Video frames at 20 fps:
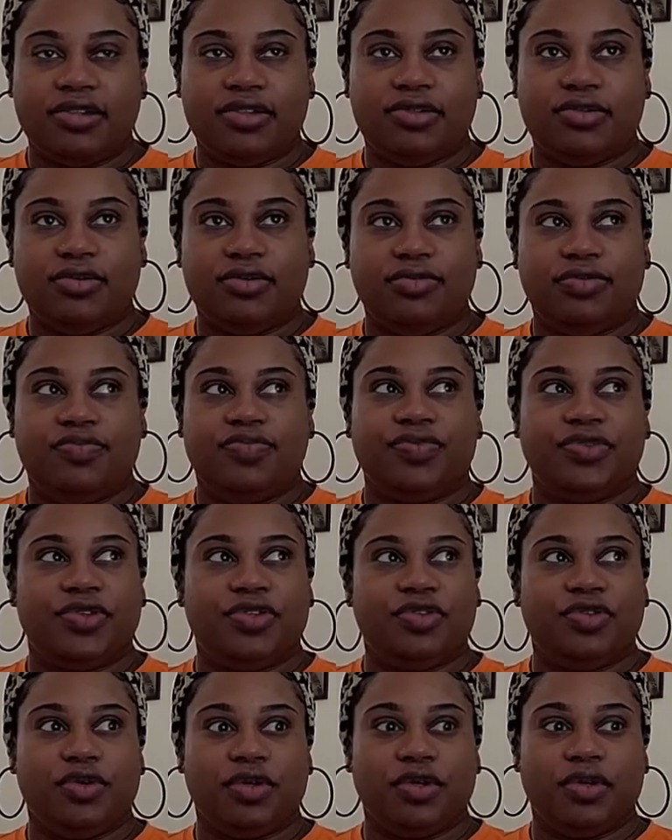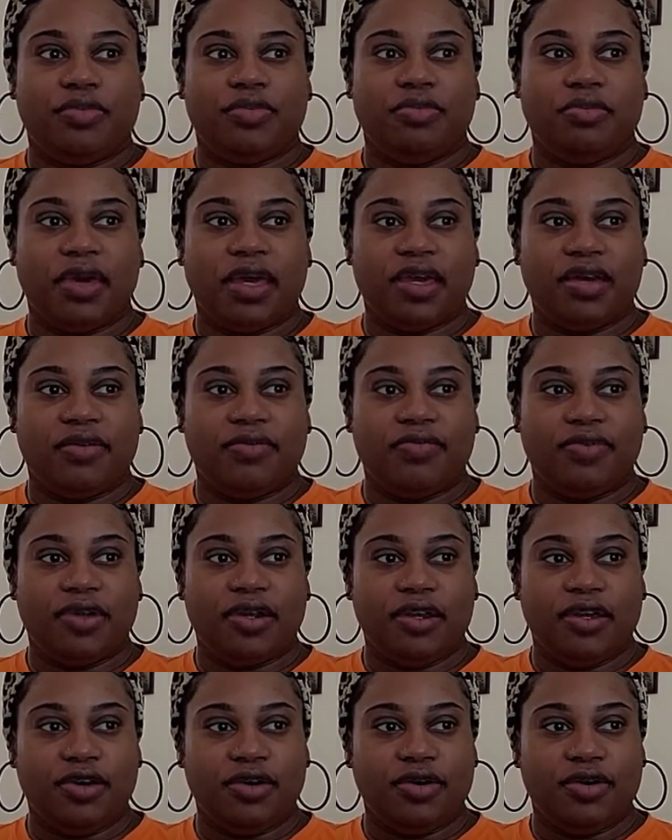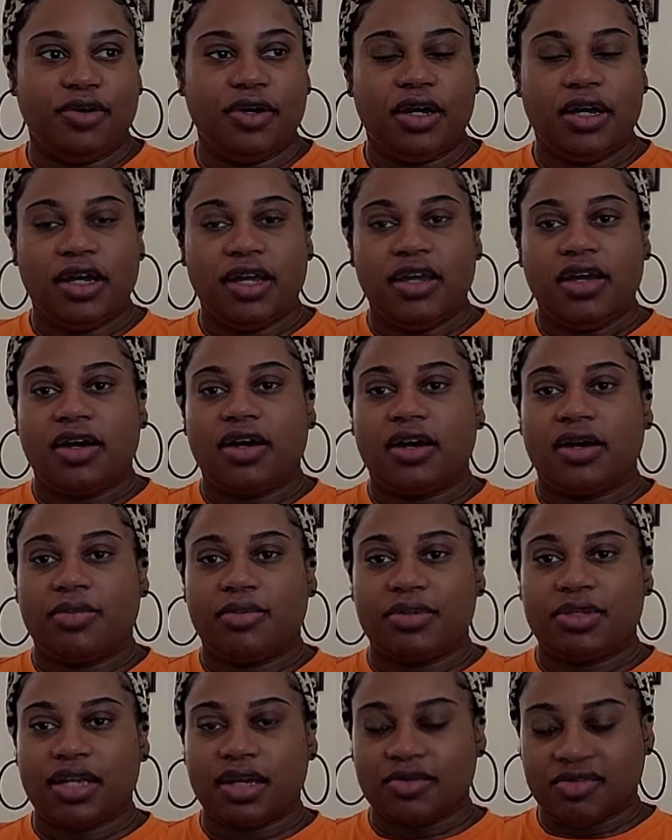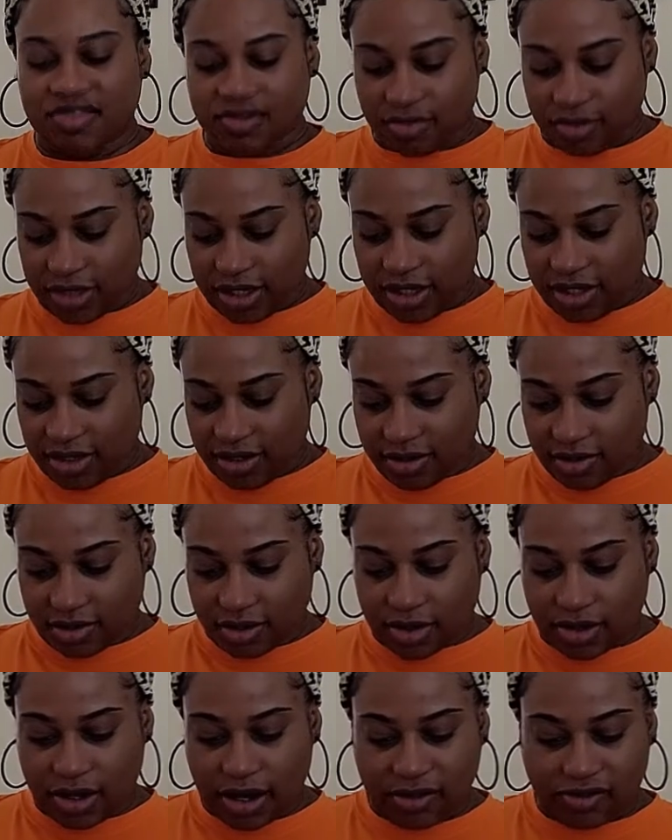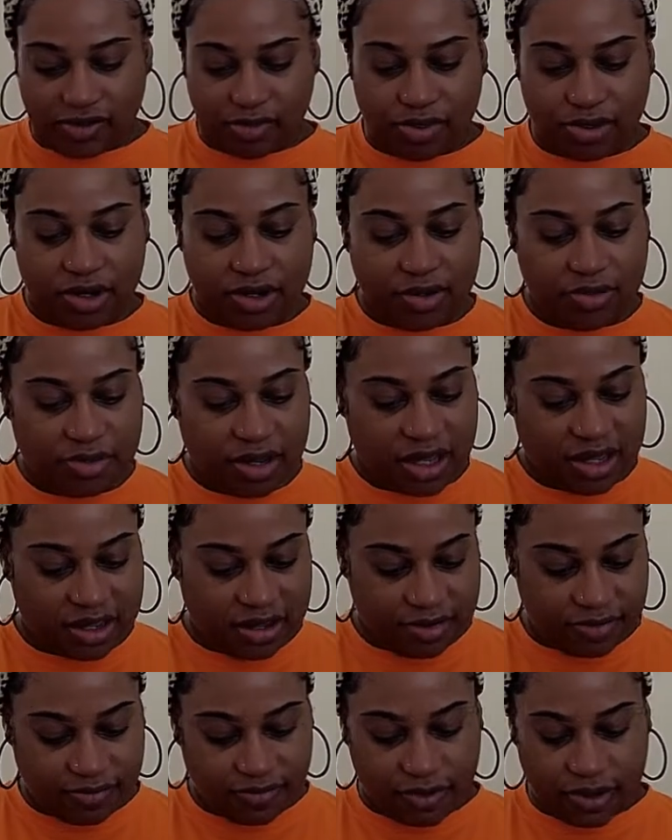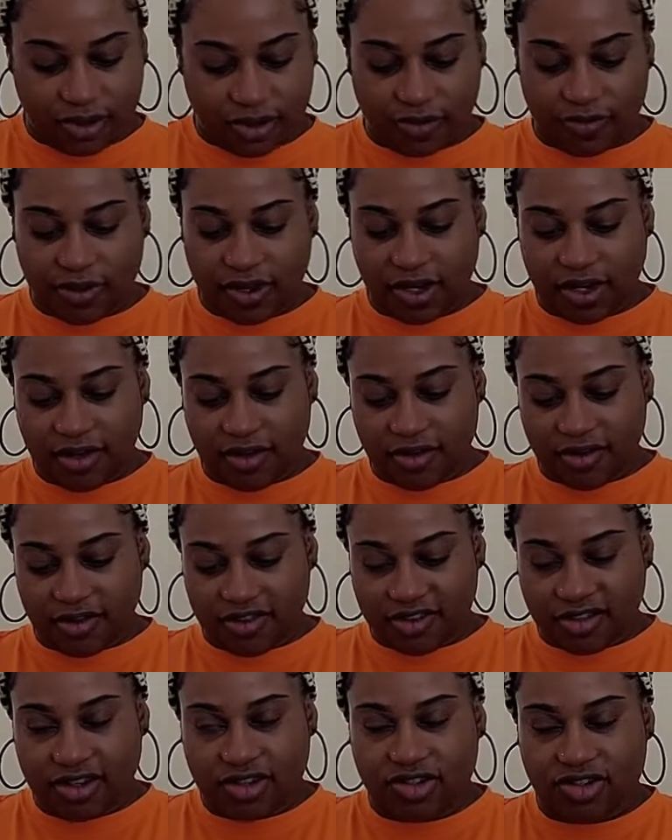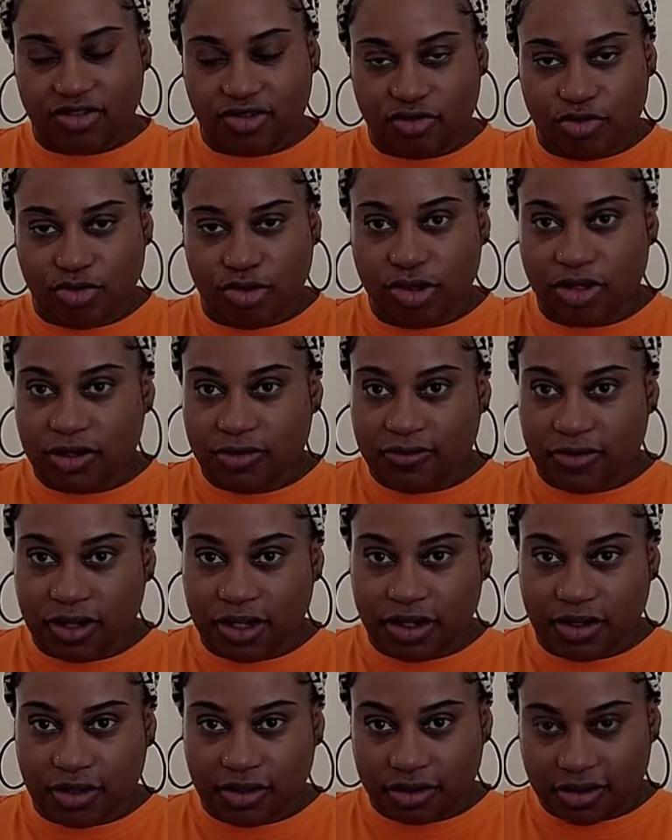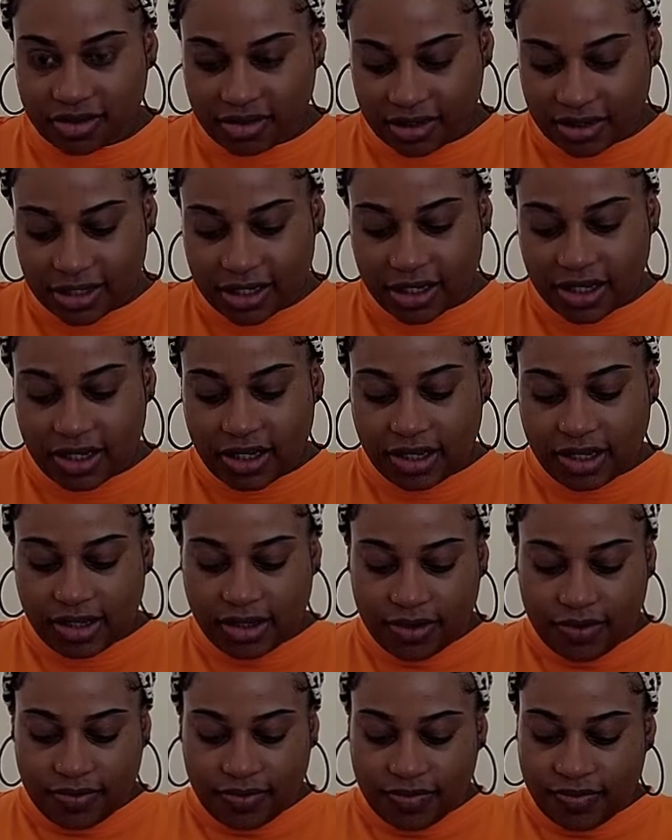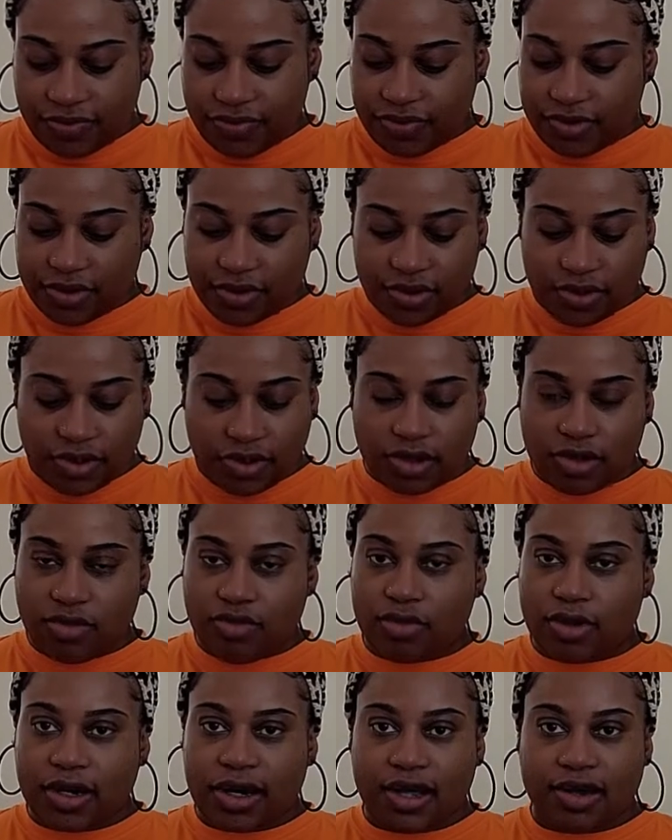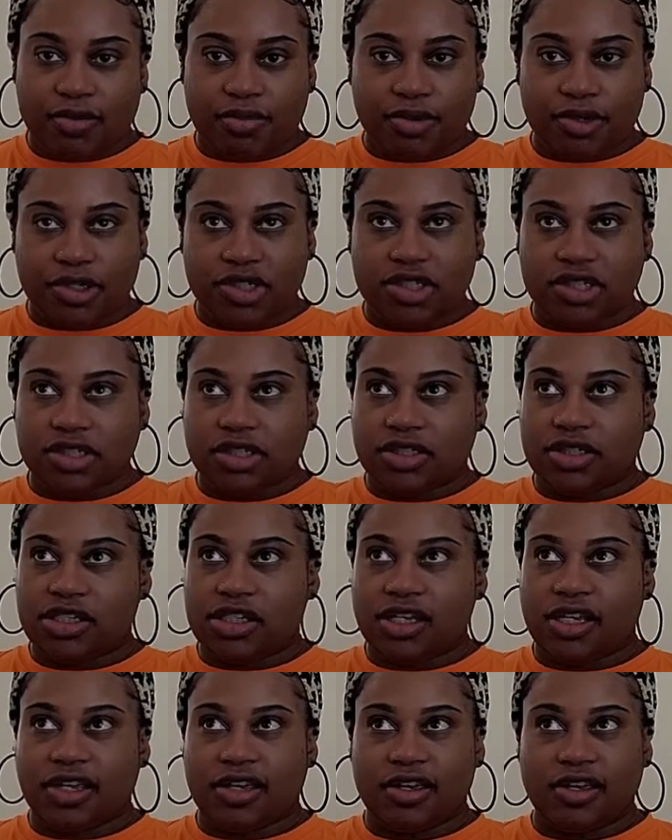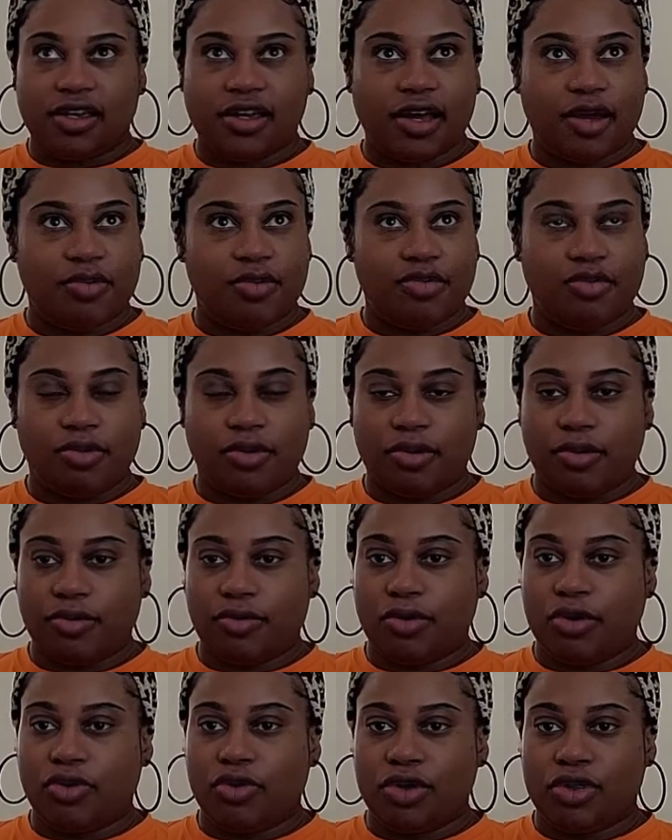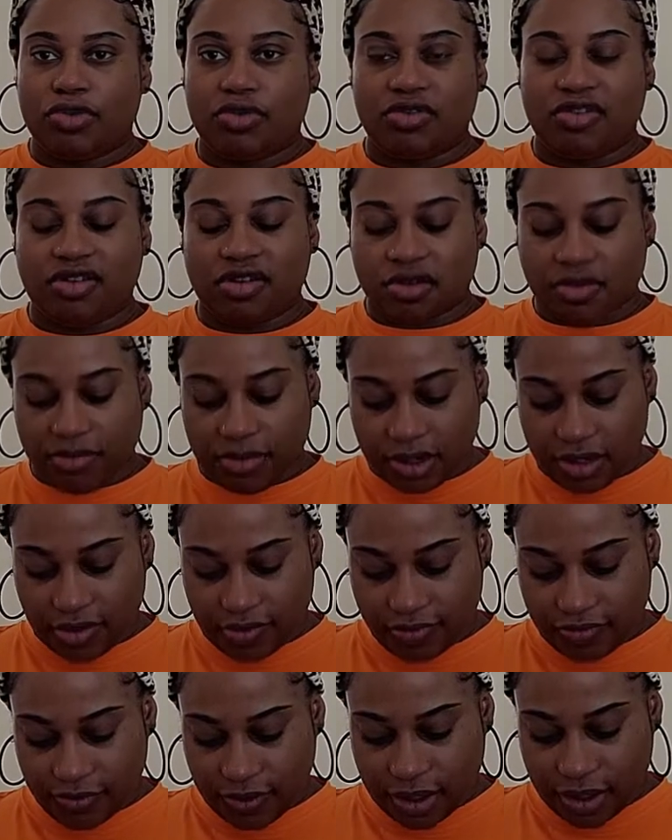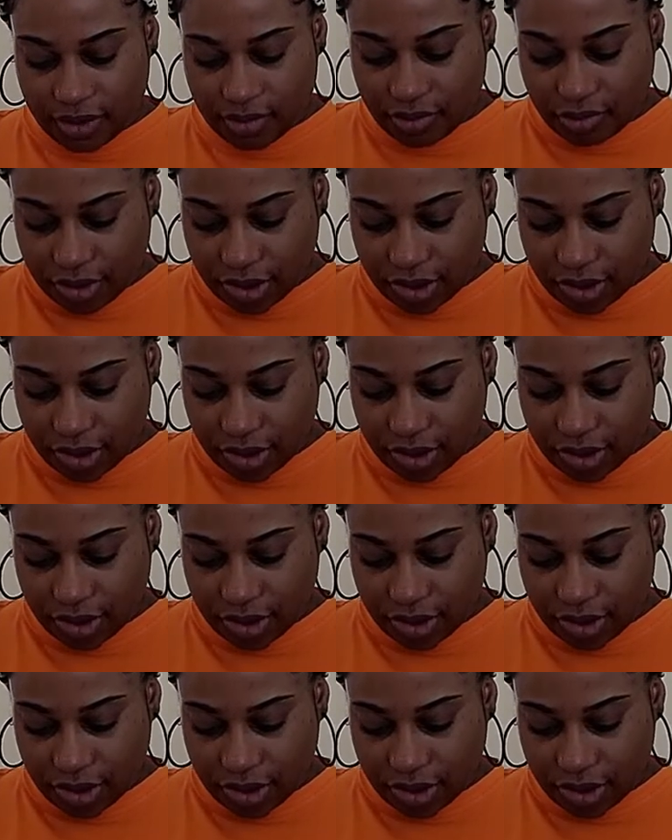do, you're doing a makeup video a couple times a week, or you have to put on makeup for your videos because you do beauty videos, you run out of brushes. Like I be going through so many freaking